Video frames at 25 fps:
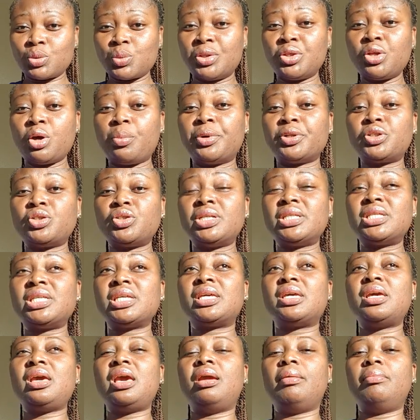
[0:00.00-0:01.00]
When the opportunity
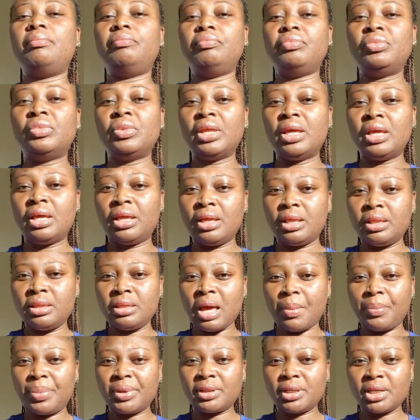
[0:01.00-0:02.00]
came, the
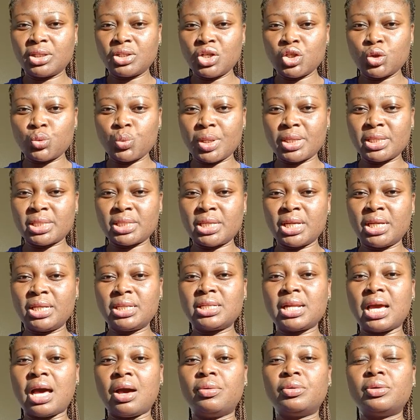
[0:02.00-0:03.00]
applications were
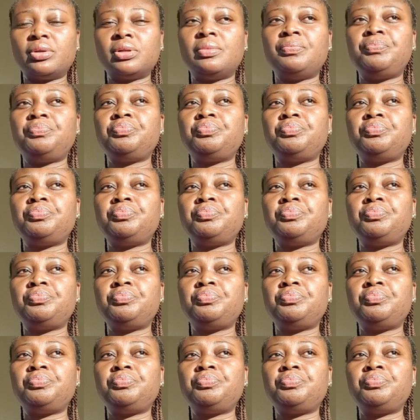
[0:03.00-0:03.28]
sent out,